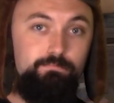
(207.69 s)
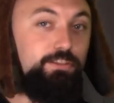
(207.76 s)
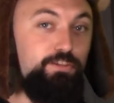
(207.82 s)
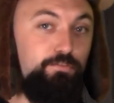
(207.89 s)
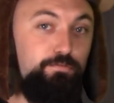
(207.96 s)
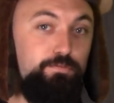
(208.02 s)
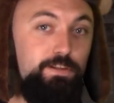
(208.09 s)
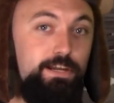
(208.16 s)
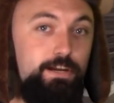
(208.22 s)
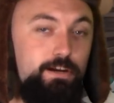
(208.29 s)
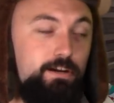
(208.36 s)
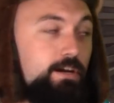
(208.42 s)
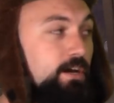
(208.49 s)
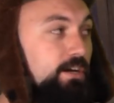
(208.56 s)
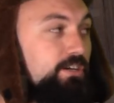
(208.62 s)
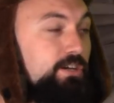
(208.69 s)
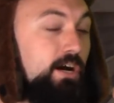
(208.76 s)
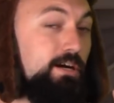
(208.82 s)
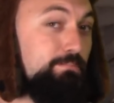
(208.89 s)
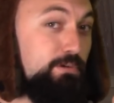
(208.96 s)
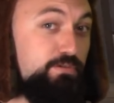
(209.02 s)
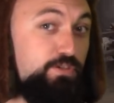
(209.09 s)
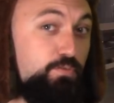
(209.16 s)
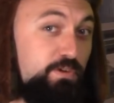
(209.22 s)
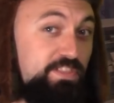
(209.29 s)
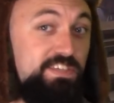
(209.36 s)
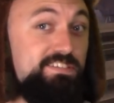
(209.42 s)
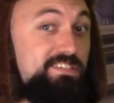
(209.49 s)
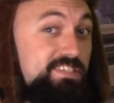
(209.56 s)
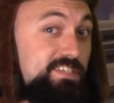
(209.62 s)
The flare combos with
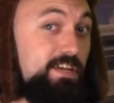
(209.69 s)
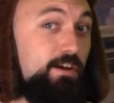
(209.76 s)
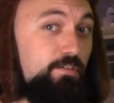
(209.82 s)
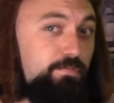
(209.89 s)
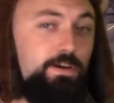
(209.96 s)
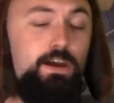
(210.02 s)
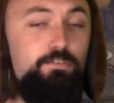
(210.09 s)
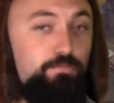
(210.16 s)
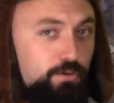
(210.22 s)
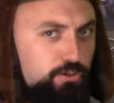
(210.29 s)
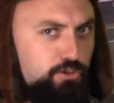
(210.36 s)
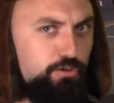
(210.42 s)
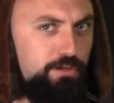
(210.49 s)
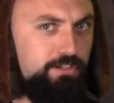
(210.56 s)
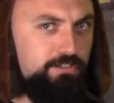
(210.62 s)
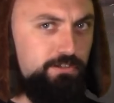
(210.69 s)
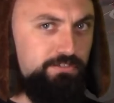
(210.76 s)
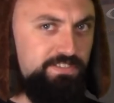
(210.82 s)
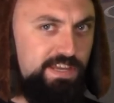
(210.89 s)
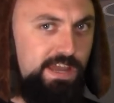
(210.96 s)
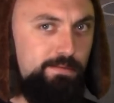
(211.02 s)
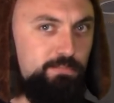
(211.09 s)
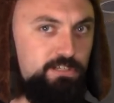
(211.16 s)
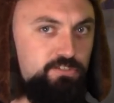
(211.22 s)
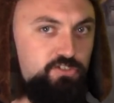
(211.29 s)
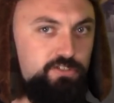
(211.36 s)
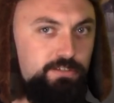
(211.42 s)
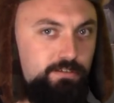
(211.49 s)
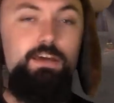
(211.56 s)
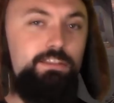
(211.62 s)
itself for critical
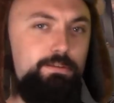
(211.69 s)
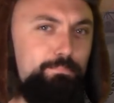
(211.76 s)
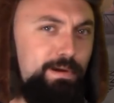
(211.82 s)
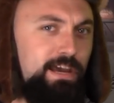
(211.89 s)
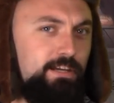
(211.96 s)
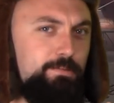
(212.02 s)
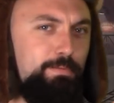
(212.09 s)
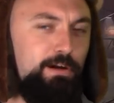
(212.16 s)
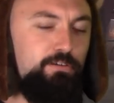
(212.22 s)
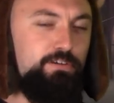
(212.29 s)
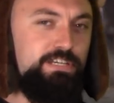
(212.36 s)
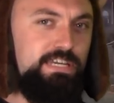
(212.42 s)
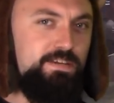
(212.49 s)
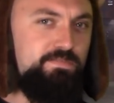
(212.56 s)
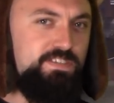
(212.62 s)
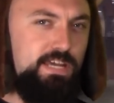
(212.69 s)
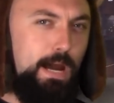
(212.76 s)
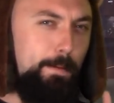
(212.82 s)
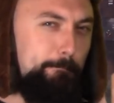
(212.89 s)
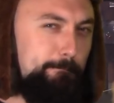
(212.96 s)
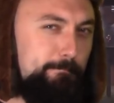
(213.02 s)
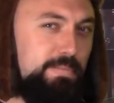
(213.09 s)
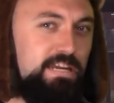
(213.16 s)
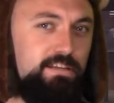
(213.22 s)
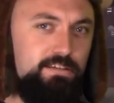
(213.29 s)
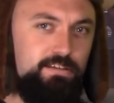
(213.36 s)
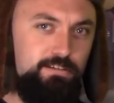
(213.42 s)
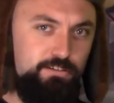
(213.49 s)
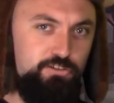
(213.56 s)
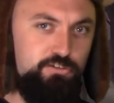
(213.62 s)
damage. The Backburner gives
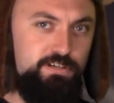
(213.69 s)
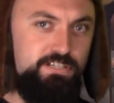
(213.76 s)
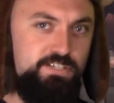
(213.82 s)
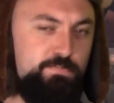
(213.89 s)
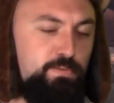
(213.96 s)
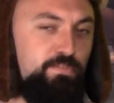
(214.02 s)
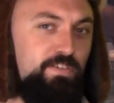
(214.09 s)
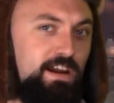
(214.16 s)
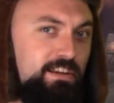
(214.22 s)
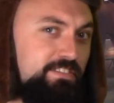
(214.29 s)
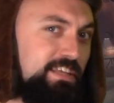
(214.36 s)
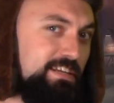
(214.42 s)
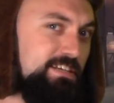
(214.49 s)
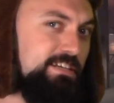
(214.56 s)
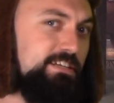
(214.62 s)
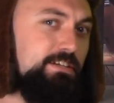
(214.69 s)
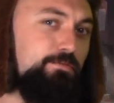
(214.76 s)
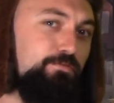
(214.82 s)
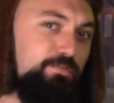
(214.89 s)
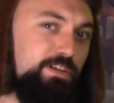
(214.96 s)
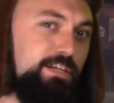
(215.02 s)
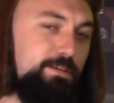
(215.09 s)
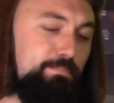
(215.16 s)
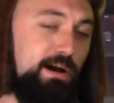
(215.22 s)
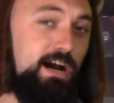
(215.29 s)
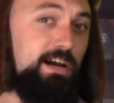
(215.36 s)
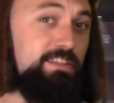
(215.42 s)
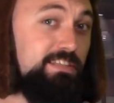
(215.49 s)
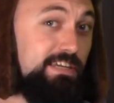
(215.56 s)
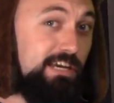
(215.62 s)
immediate crits, provided that he can flank
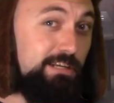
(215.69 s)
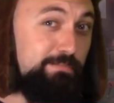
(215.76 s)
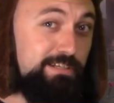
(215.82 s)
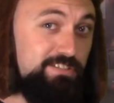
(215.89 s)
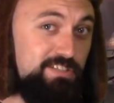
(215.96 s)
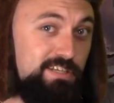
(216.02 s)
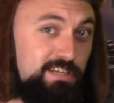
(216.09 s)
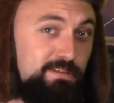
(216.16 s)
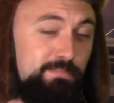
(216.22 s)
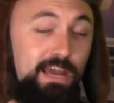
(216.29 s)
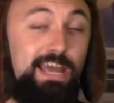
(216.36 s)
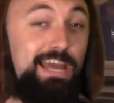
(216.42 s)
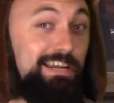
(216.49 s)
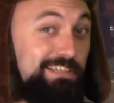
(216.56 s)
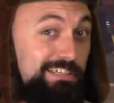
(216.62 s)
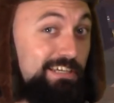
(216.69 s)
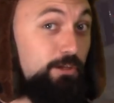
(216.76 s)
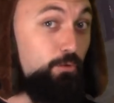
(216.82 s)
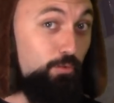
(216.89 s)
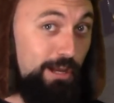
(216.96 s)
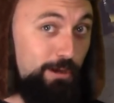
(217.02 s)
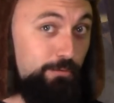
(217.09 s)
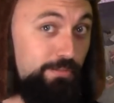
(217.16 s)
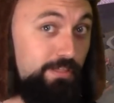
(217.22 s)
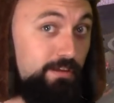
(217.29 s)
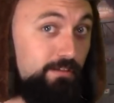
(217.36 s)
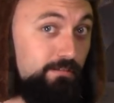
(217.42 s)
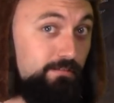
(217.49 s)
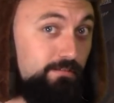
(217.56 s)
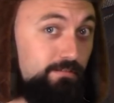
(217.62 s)
behind the enemy team and get away with
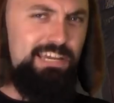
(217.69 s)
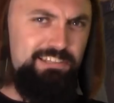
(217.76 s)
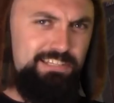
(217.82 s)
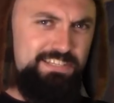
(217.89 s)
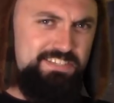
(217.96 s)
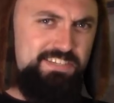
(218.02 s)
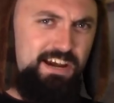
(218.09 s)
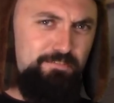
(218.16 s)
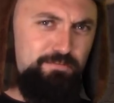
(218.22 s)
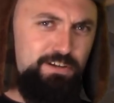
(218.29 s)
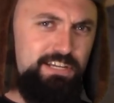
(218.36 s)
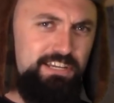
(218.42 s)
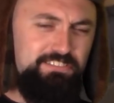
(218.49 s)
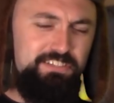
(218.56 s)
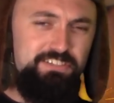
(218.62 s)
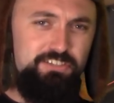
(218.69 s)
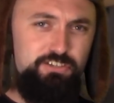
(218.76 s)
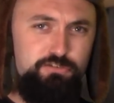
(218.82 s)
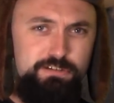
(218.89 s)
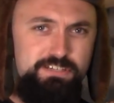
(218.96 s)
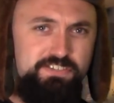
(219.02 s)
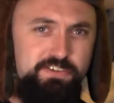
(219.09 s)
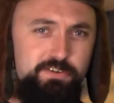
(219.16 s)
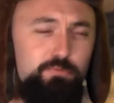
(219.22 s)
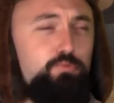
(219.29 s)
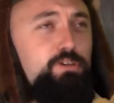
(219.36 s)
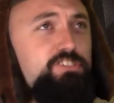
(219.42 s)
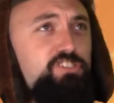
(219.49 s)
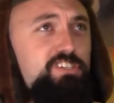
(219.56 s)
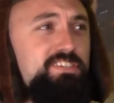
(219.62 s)
it. And let's not forget the Degreaser,
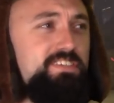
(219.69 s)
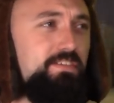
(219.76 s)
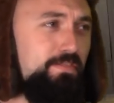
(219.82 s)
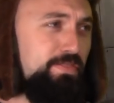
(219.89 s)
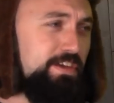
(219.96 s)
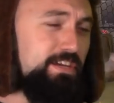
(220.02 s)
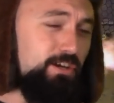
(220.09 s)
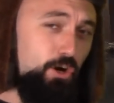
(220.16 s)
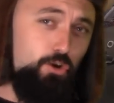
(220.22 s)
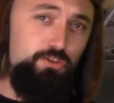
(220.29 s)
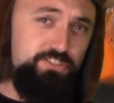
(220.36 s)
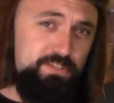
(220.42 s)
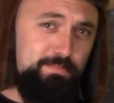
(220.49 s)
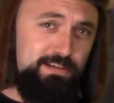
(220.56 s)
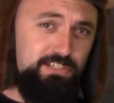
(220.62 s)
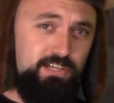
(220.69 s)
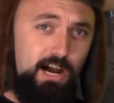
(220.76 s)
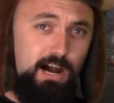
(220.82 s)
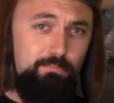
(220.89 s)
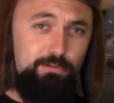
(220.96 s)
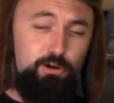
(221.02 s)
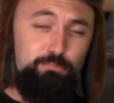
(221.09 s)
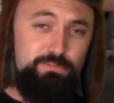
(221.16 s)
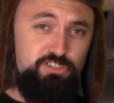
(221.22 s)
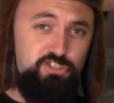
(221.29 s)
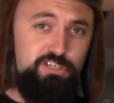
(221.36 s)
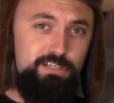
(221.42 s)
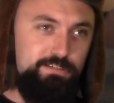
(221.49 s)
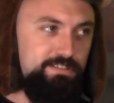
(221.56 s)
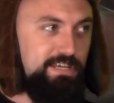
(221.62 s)
which is the ultimate combo
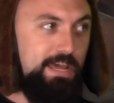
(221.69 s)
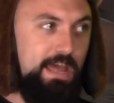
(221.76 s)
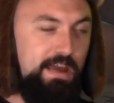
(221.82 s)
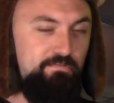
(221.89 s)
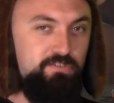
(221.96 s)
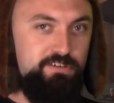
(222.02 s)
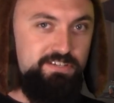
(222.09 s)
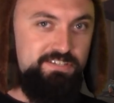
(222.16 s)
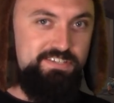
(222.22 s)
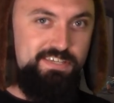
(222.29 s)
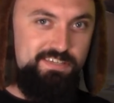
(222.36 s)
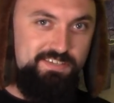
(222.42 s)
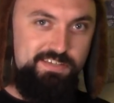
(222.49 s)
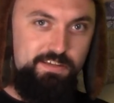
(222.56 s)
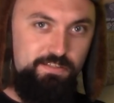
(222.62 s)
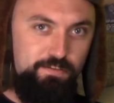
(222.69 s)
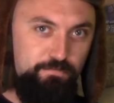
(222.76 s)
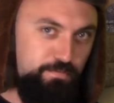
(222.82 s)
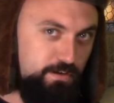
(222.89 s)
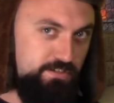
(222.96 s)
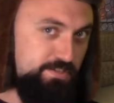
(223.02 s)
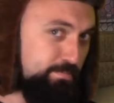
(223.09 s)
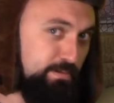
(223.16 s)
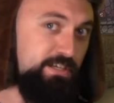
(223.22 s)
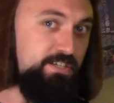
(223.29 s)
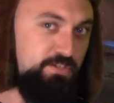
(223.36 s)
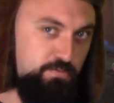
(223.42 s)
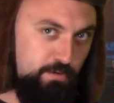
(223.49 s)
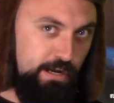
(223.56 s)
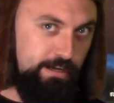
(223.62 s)
machine to ever exist in the first
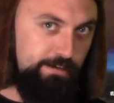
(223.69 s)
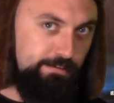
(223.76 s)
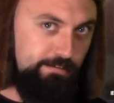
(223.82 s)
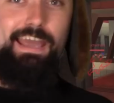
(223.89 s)
place, right?